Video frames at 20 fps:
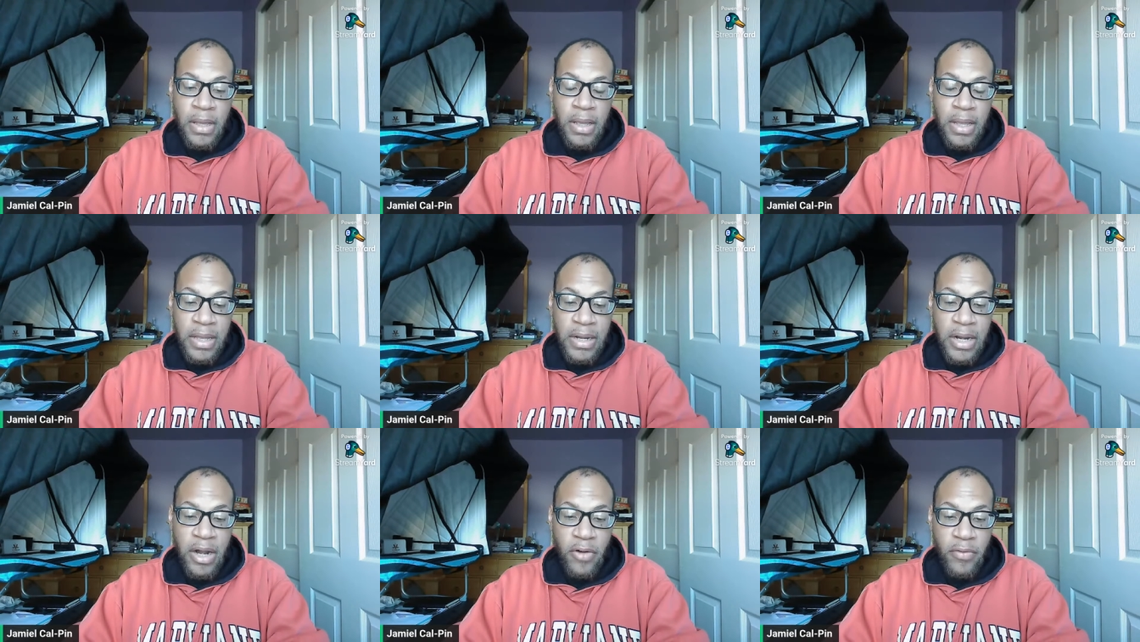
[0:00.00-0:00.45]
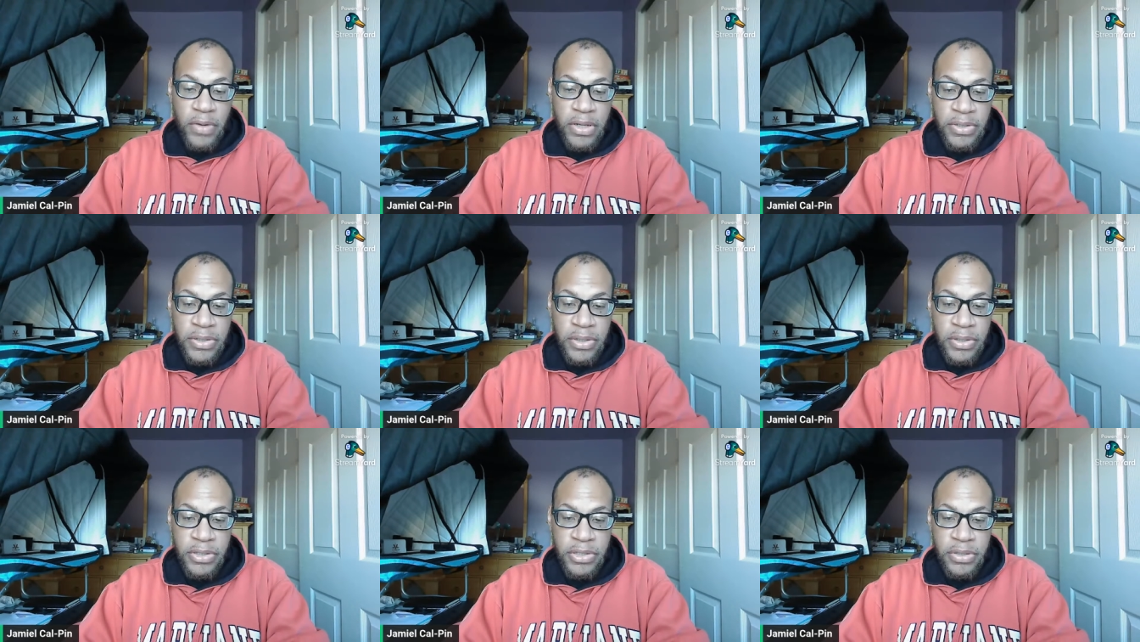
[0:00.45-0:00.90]
In our
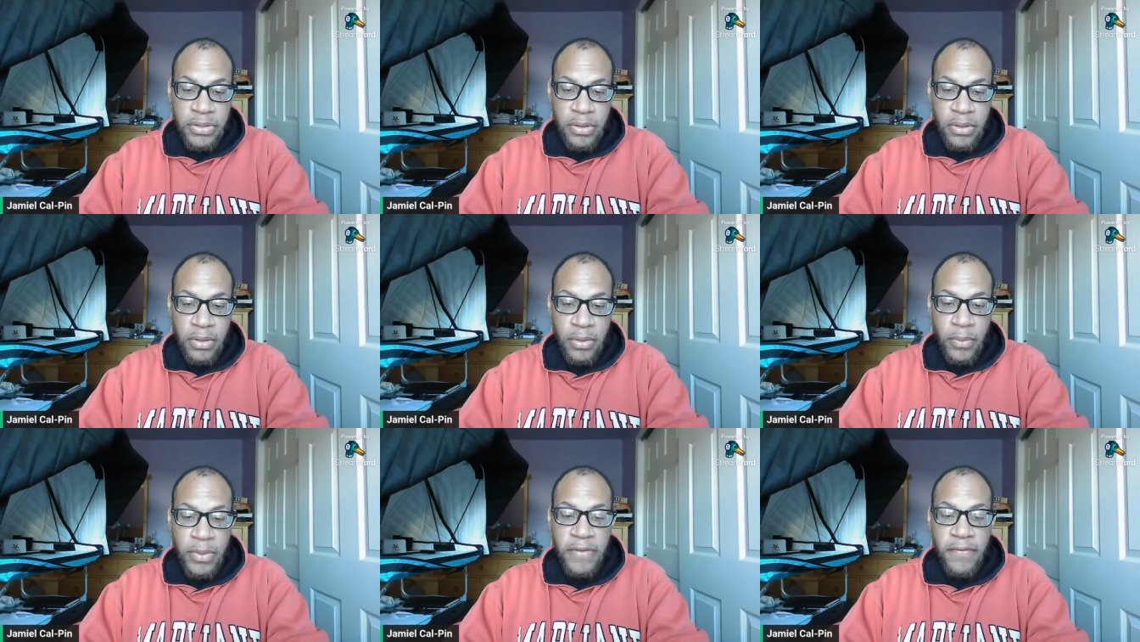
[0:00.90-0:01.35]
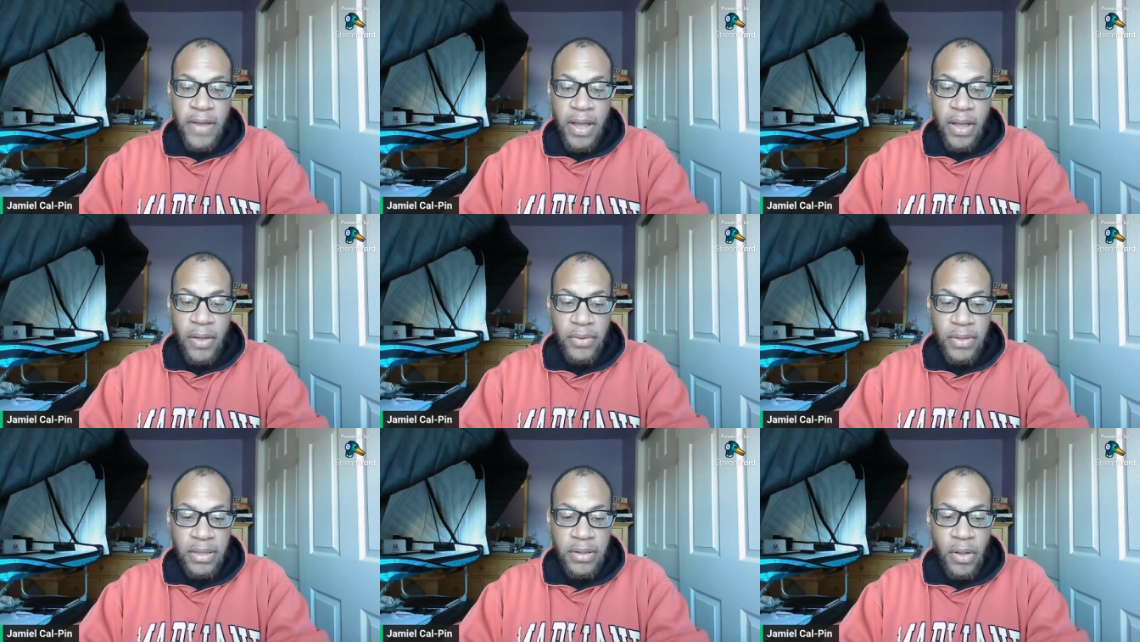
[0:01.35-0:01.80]
research, we
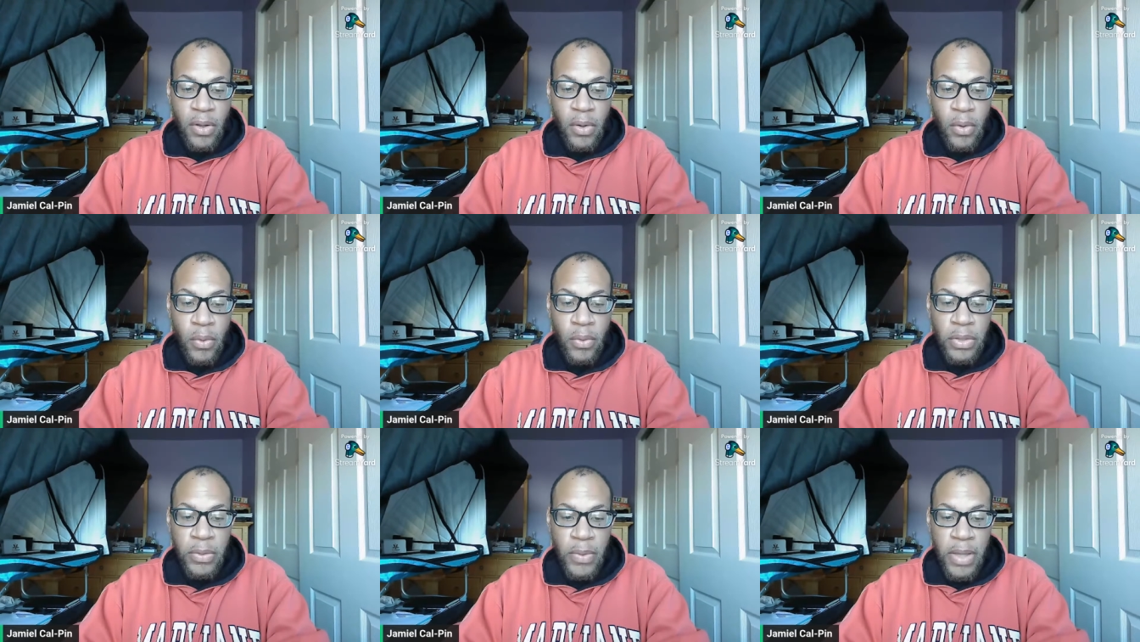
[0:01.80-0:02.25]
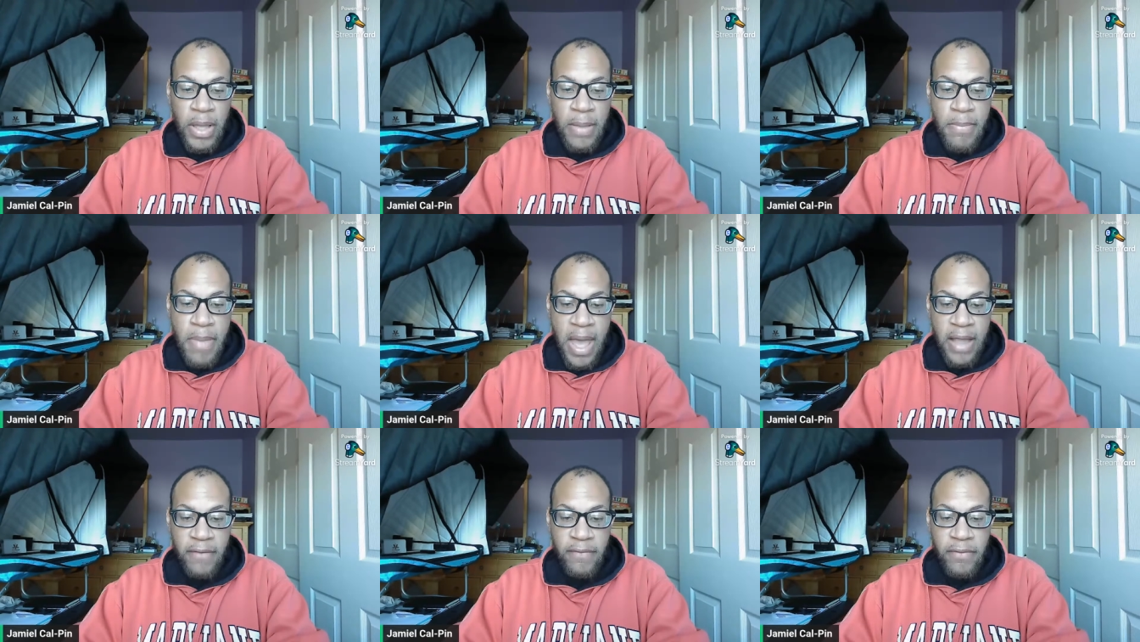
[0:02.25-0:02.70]
found that the only way
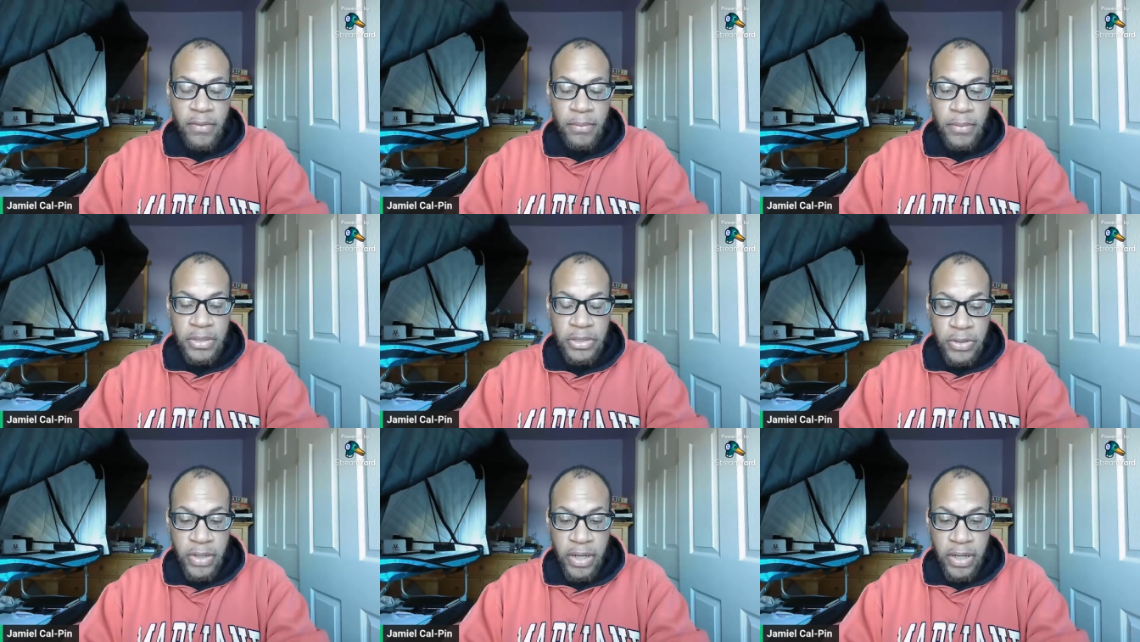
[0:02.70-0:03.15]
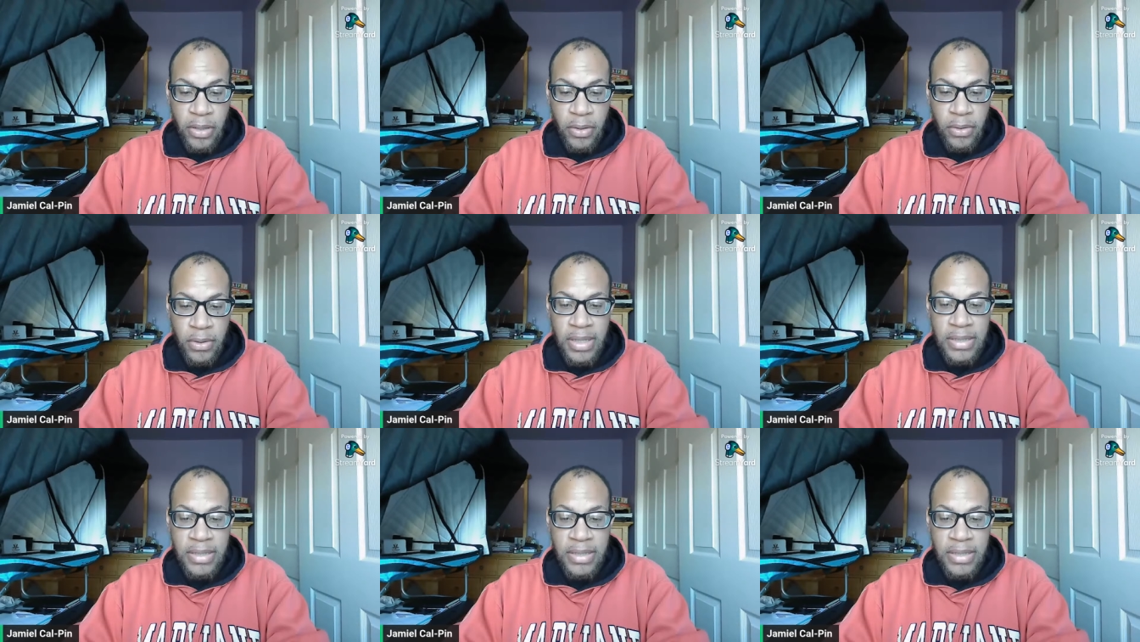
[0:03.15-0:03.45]
back from betrayal